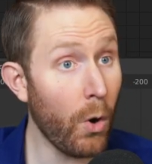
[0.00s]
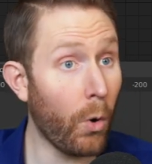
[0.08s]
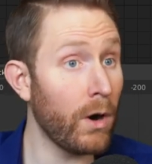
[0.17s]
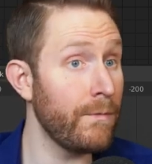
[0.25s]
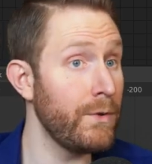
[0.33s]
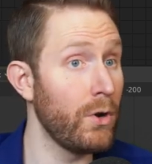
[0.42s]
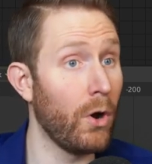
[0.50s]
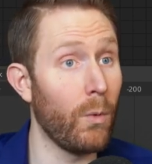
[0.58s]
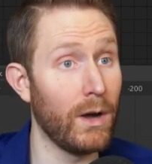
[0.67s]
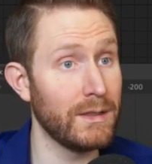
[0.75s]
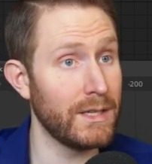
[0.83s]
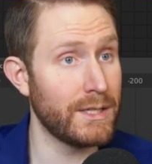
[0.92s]
Or if you don't
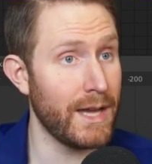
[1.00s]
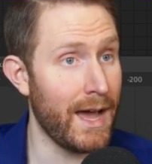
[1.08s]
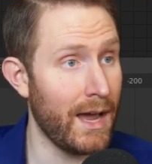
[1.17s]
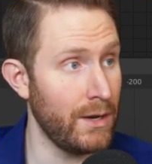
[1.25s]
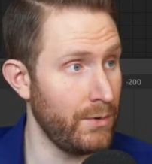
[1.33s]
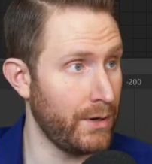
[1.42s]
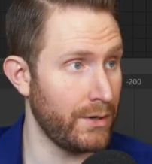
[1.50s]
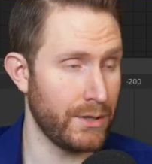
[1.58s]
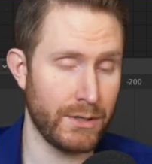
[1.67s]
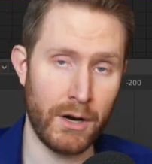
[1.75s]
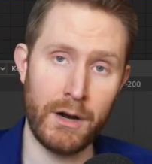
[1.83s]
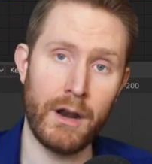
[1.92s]
want the chat, you can
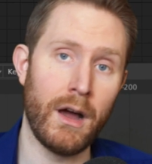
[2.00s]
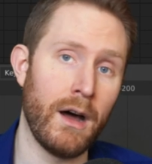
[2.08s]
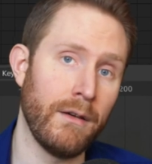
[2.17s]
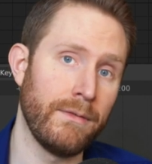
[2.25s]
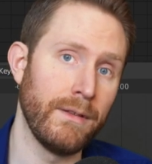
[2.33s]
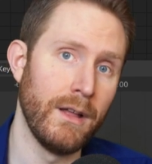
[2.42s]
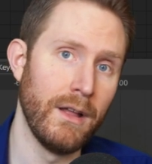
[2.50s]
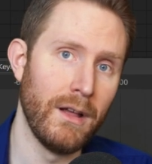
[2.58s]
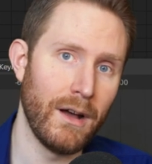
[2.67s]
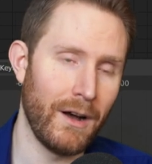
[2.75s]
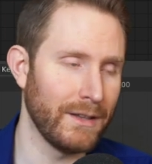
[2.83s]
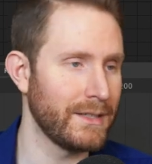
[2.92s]
just turn it off
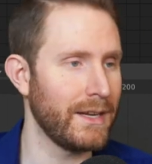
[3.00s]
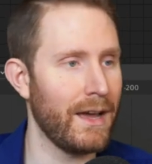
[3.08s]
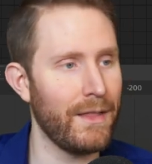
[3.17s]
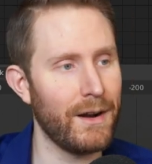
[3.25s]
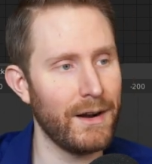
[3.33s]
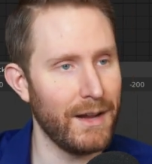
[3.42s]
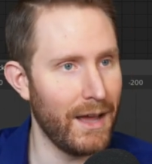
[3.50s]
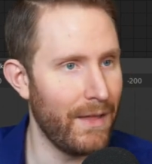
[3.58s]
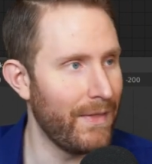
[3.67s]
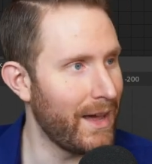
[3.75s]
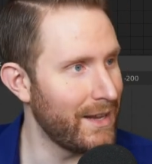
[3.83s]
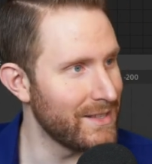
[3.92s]
altogether,
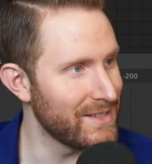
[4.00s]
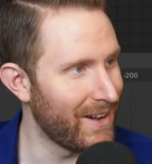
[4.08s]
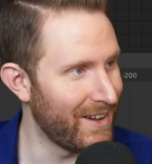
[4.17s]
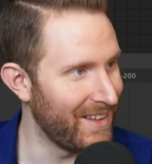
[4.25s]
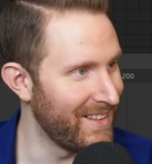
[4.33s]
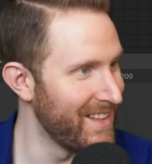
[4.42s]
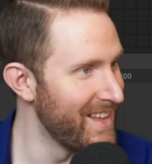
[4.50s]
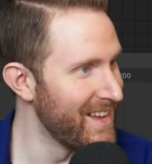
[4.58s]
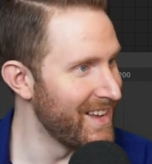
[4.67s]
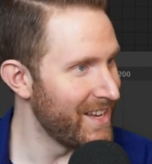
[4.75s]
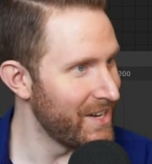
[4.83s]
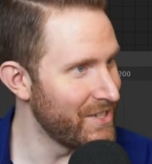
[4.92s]
and that is all
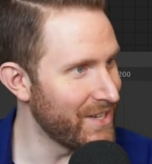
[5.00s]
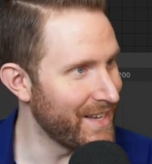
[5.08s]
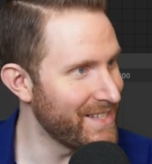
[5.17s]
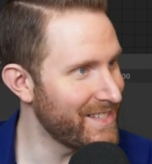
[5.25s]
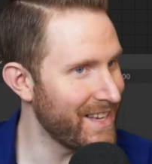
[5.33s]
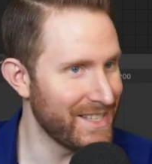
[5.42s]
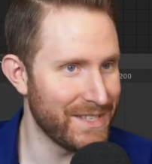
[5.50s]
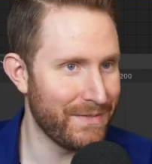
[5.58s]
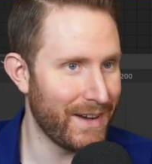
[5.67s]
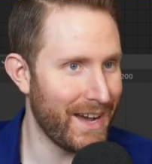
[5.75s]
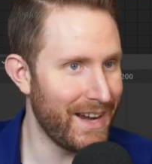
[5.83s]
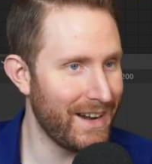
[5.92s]
just as
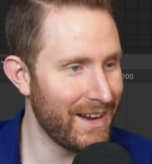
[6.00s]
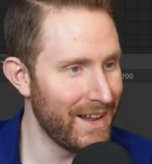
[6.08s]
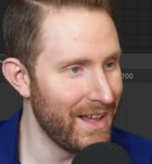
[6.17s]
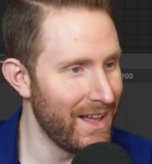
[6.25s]
fine.